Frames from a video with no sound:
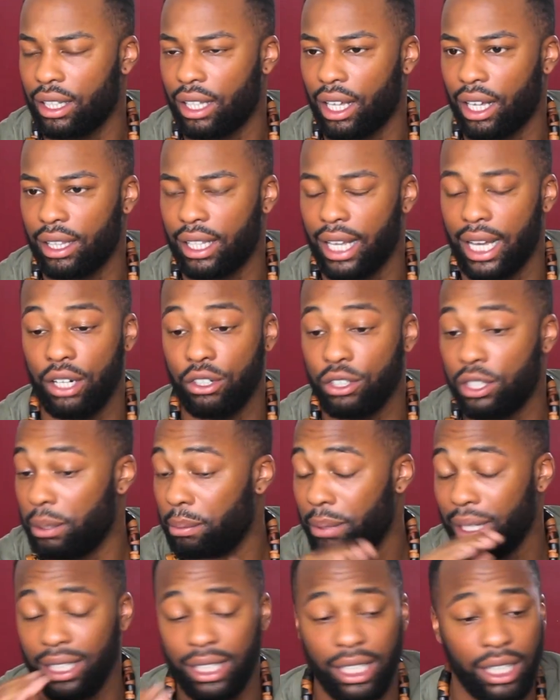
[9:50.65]
the
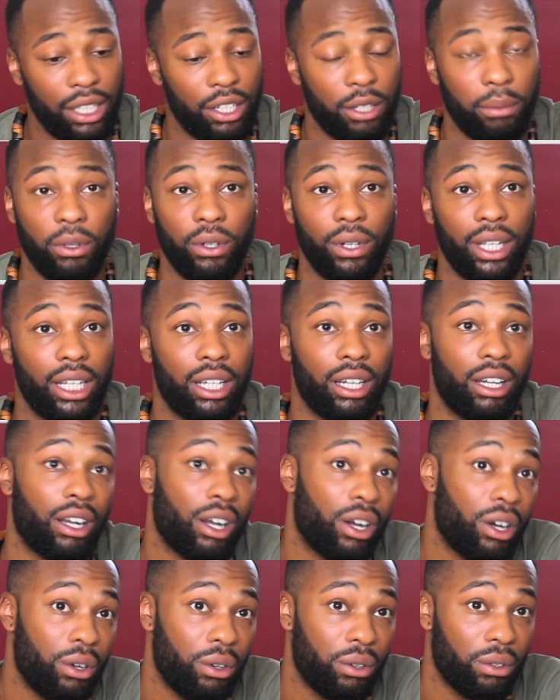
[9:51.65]
LGBT community can
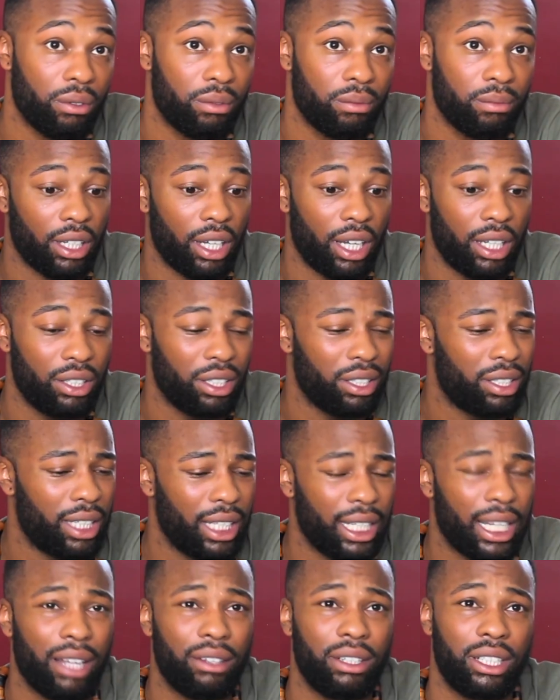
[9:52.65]
go and just
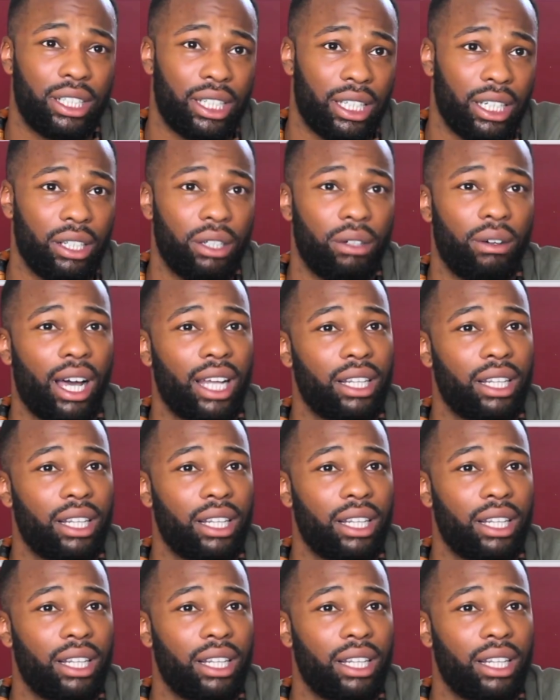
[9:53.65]
sit down and chill.